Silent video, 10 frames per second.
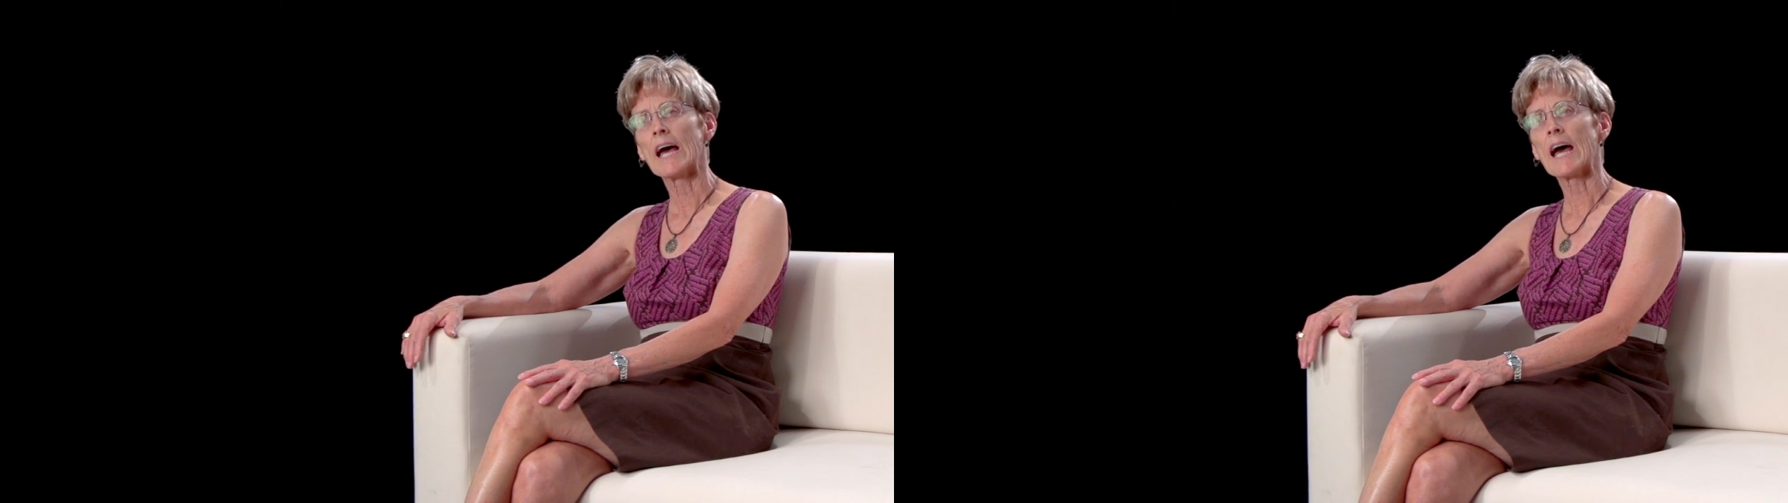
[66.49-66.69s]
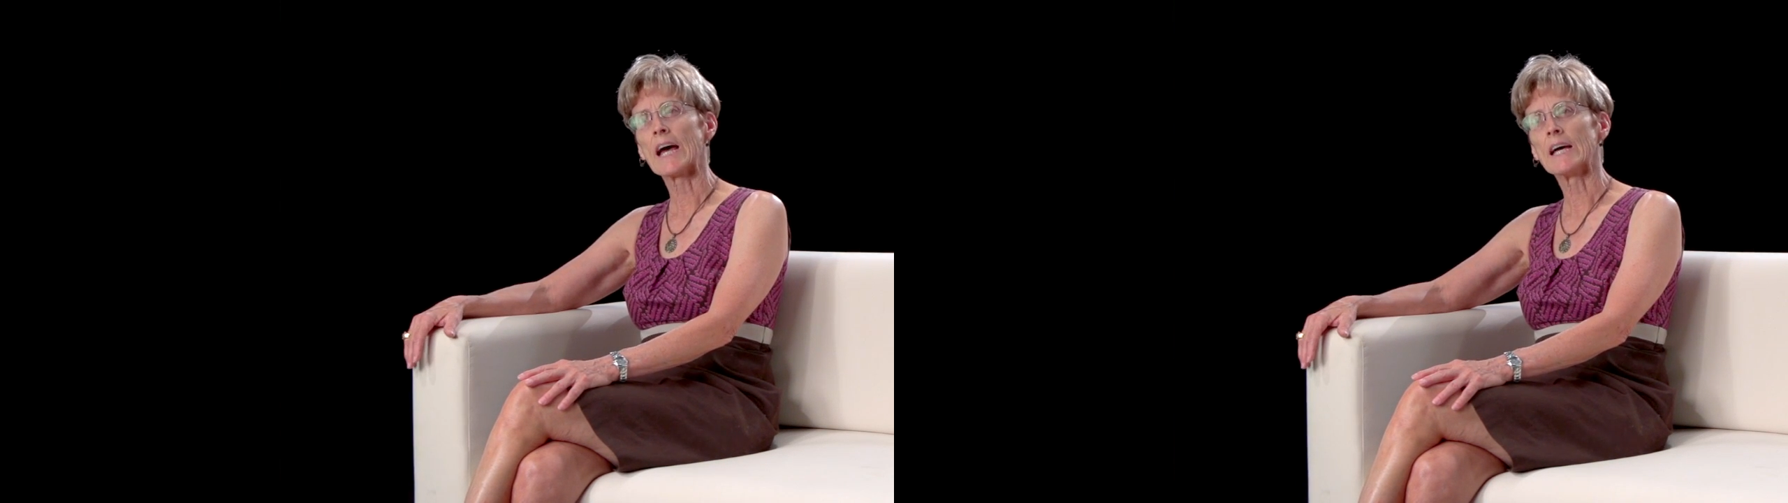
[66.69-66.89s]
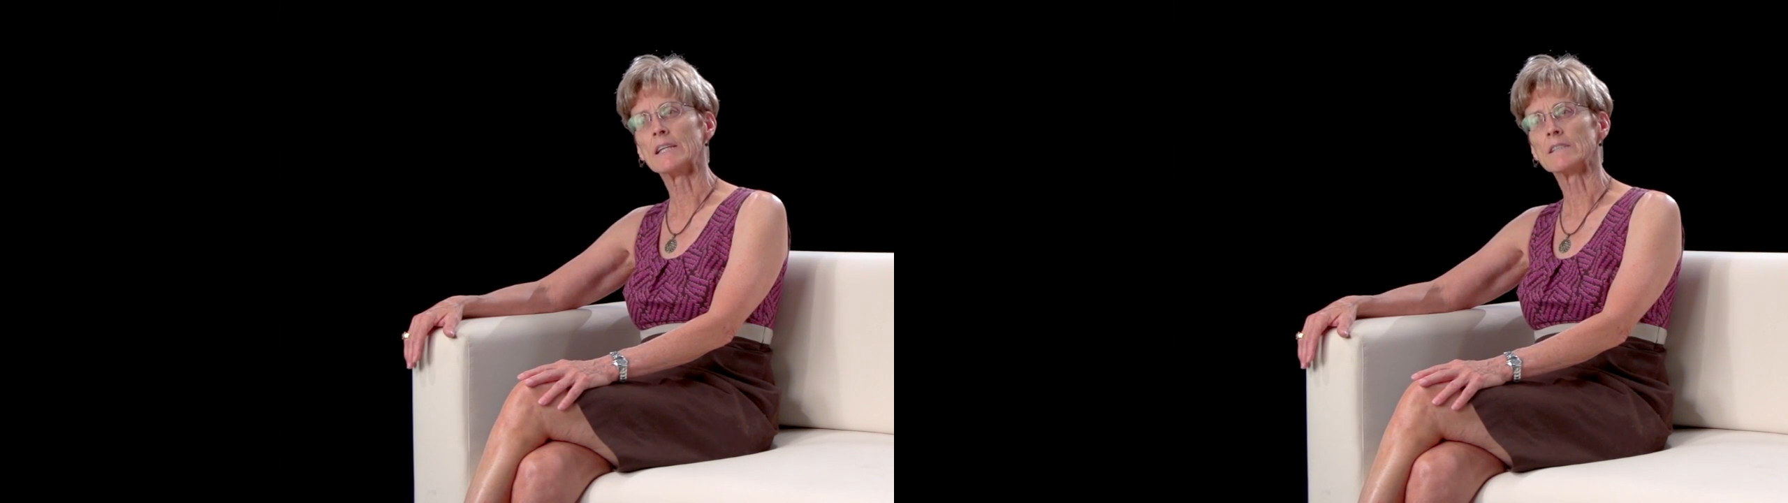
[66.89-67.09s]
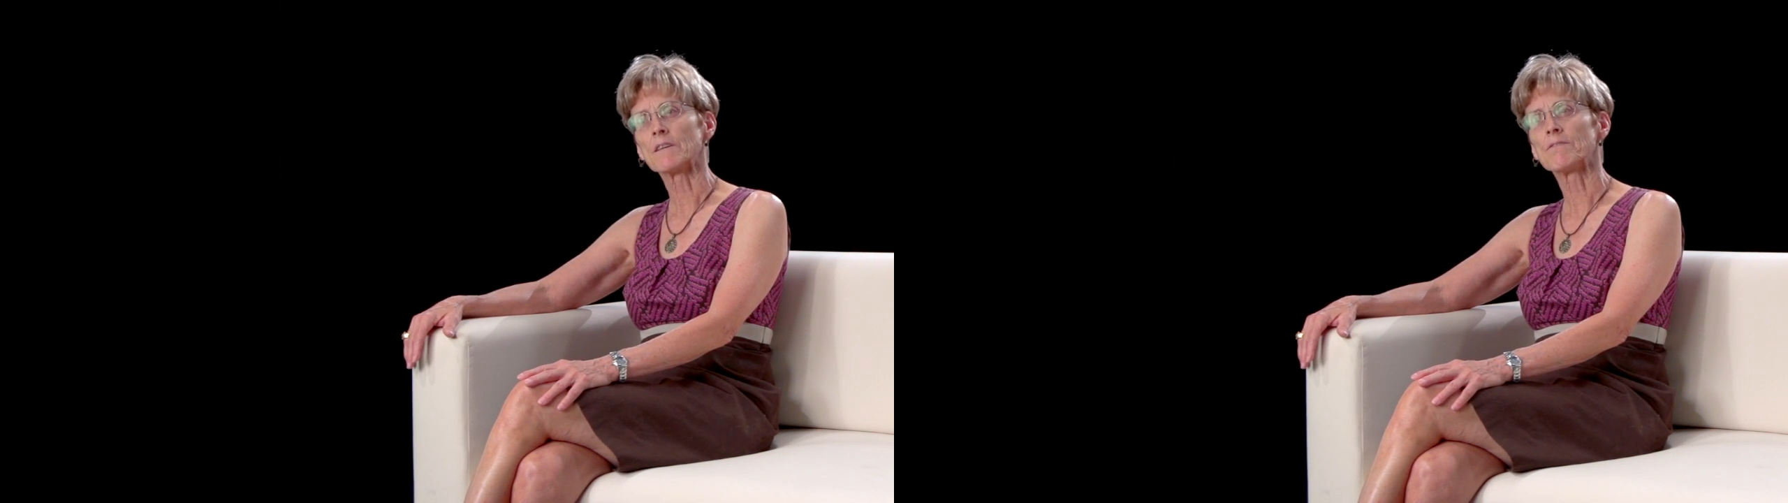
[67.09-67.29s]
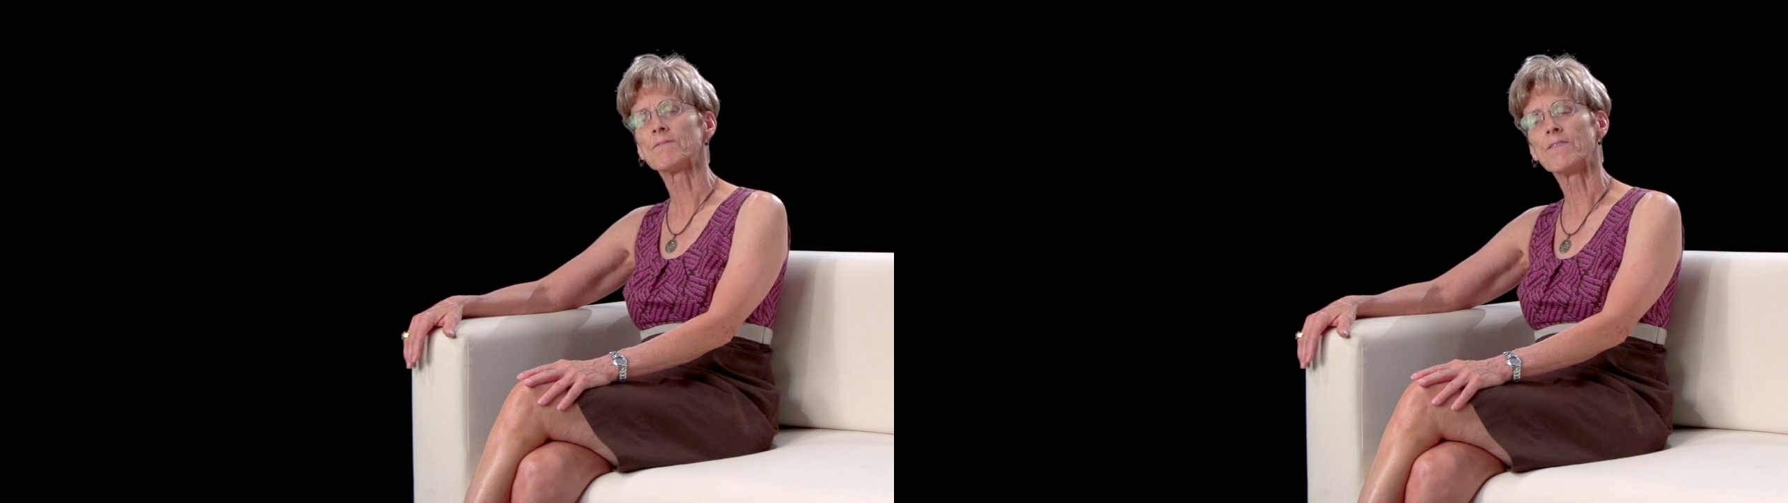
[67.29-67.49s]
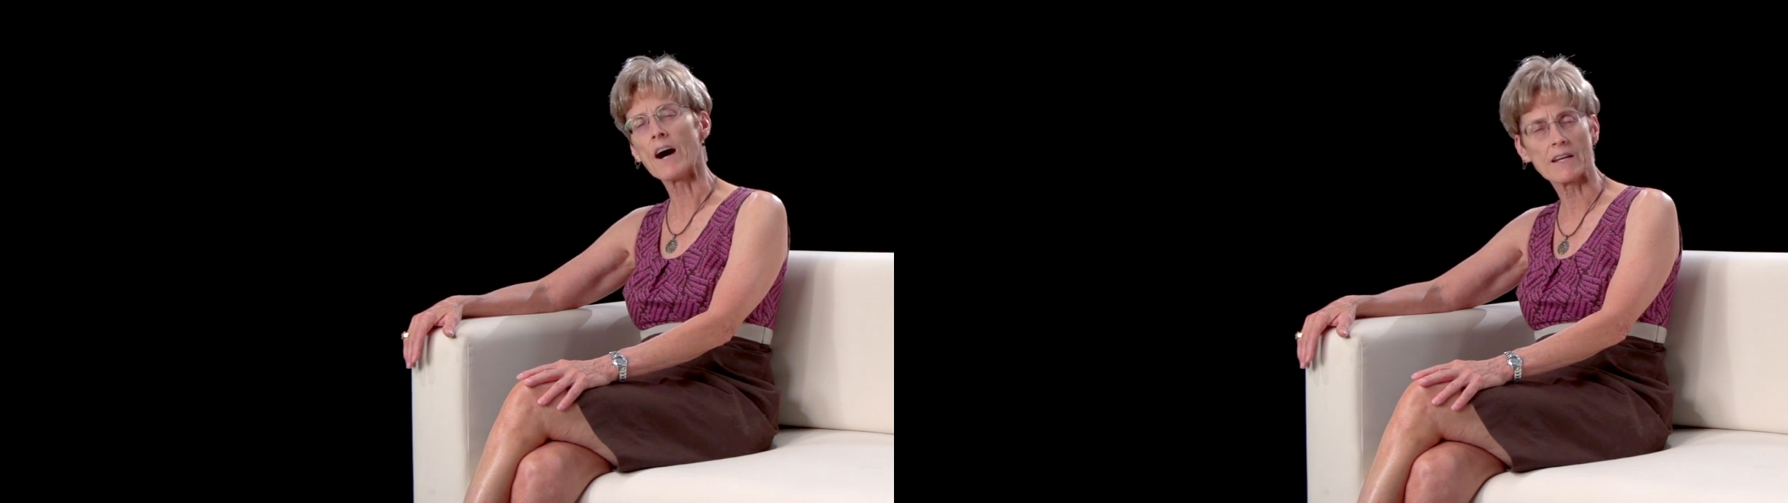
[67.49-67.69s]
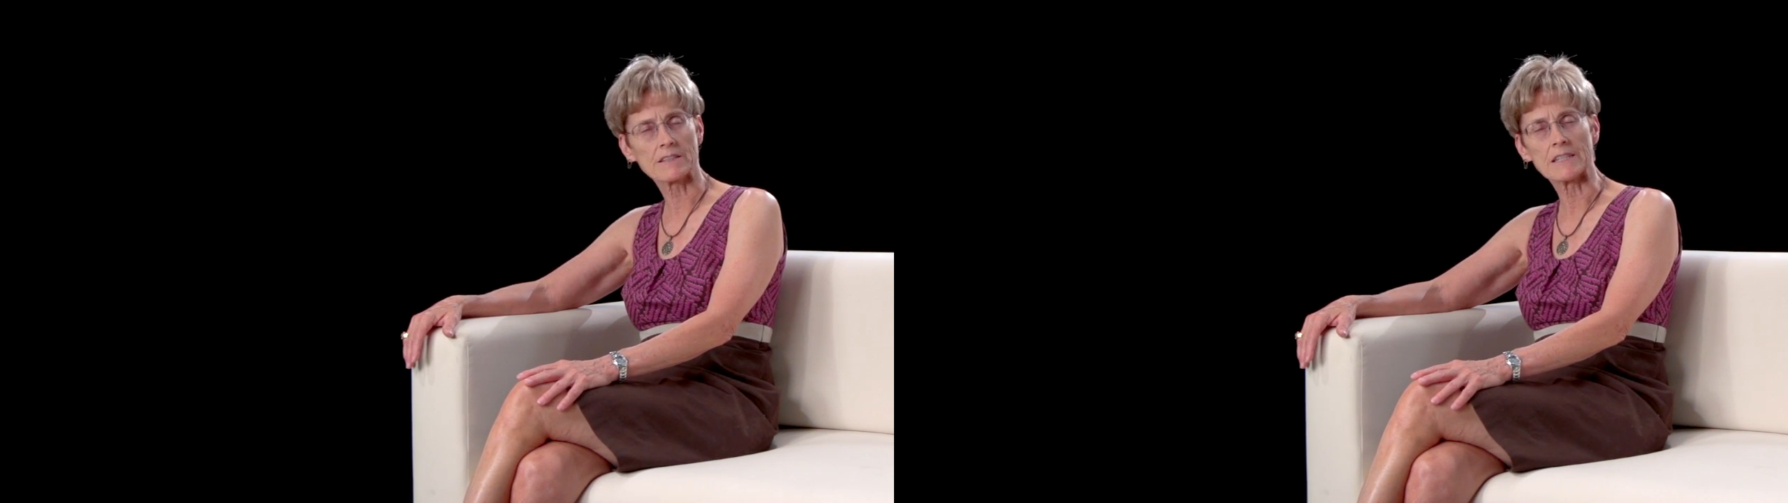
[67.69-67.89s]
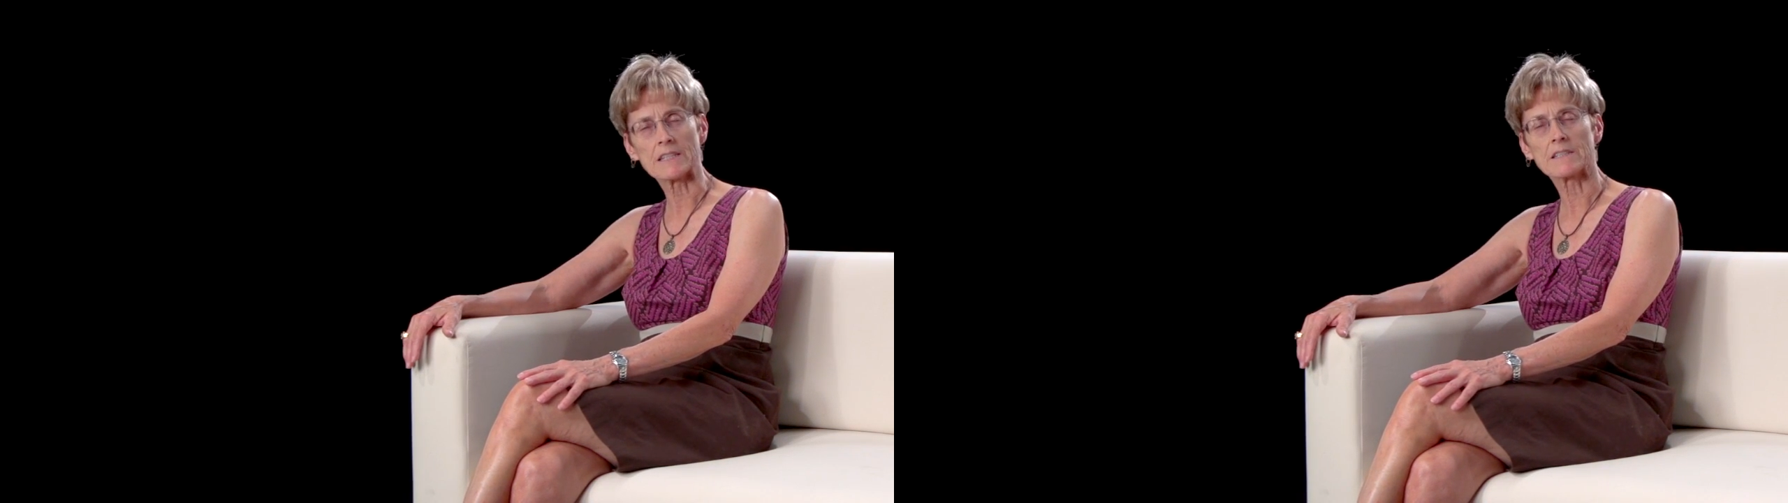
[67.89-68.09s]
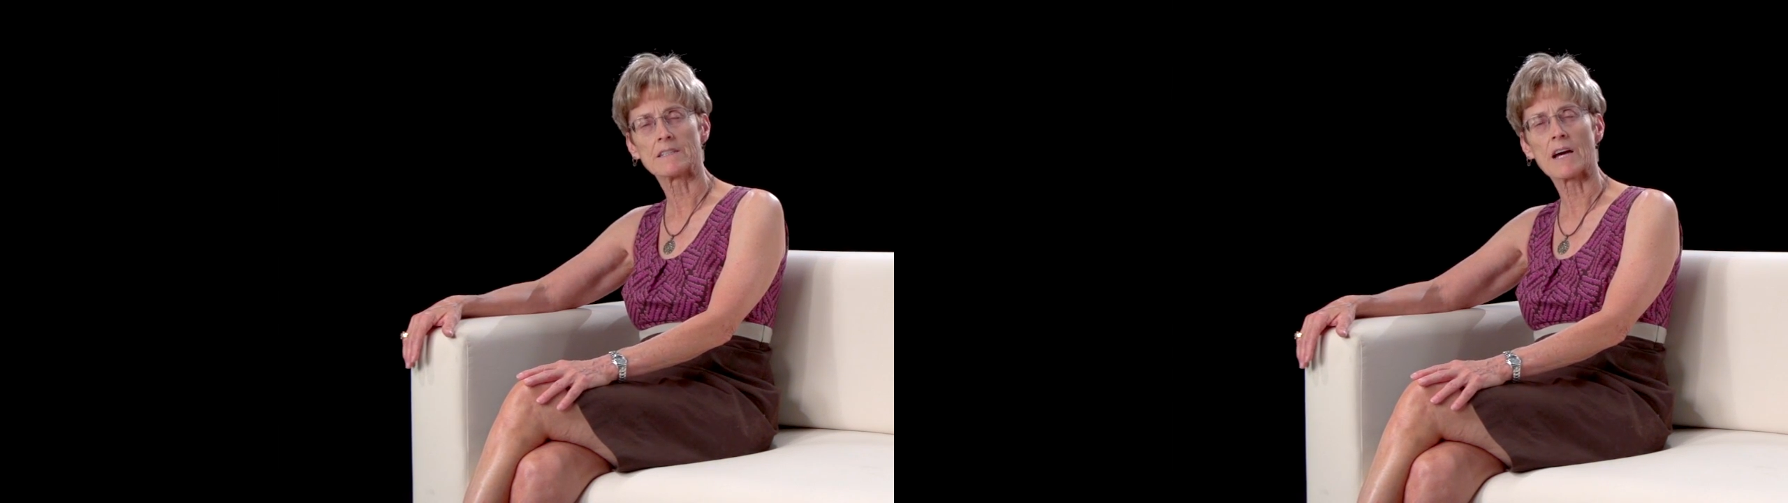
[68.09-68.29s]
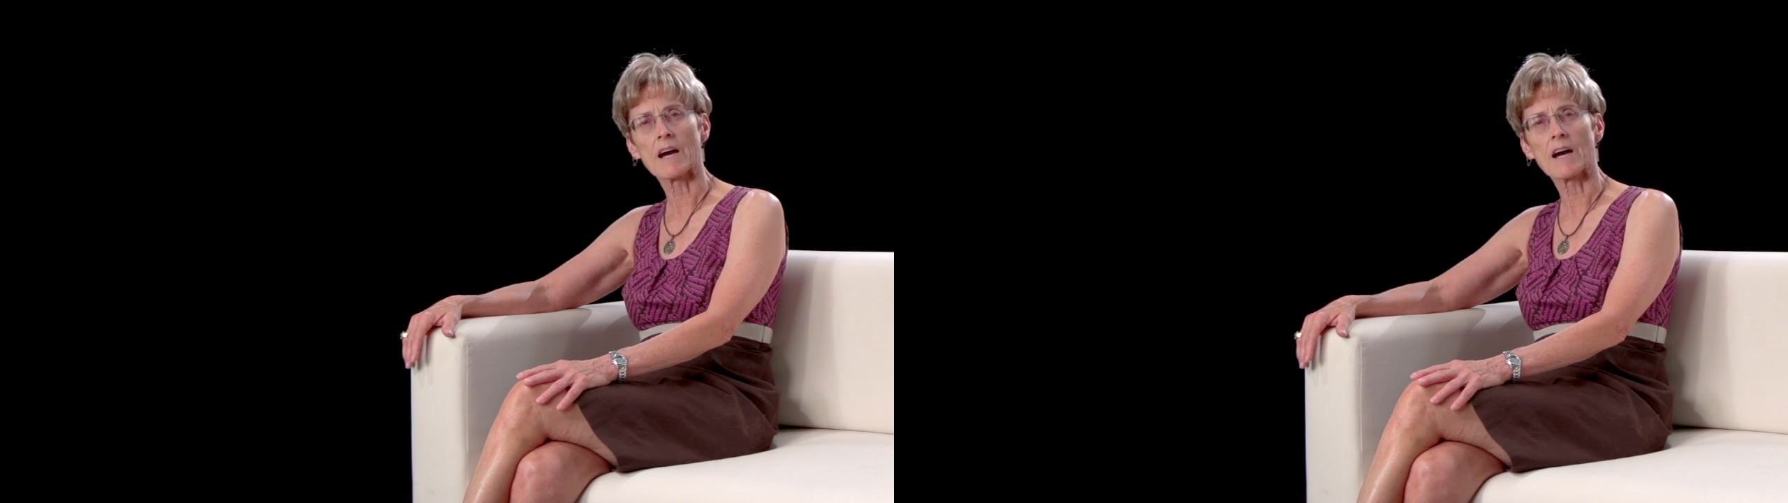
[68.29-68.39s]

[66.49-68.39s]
And finally,